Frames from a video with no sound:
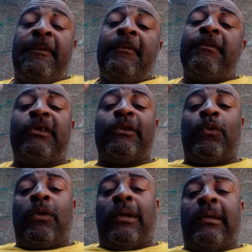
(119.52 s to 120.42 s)
Just
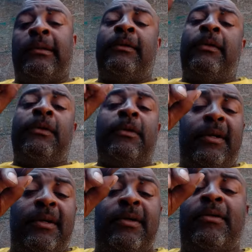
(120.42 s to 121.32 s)
work,
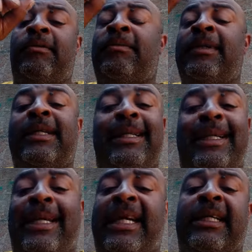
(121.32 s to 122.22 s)
home,
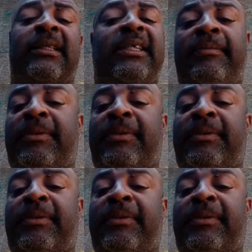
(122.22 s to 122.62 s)
gas, keep your